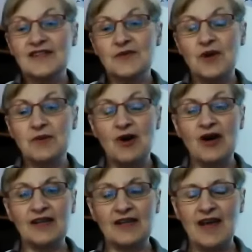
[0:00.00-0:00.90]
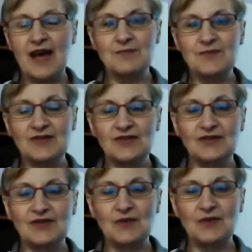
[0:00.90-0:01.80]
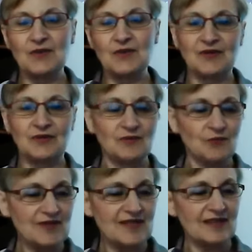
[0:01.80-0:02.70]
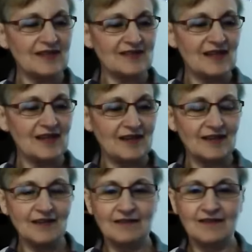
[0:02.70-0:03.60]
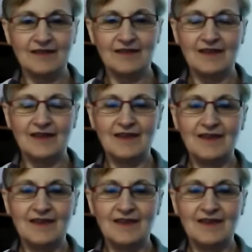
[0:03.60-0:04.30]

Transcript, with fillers: to our body. Absolutely wonderful. What's in it, Diana? You